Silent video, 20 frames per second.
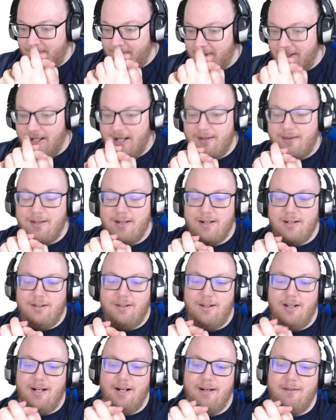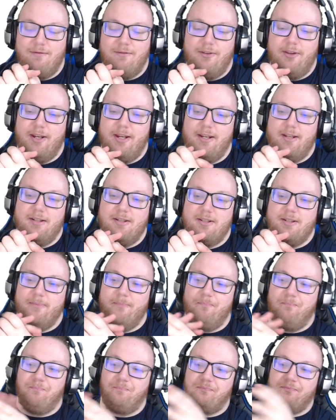But I think a lot of things...
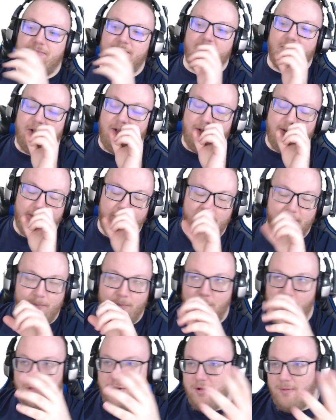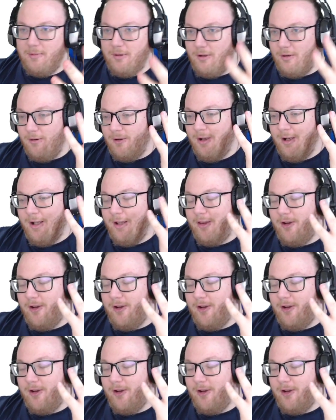Are multiple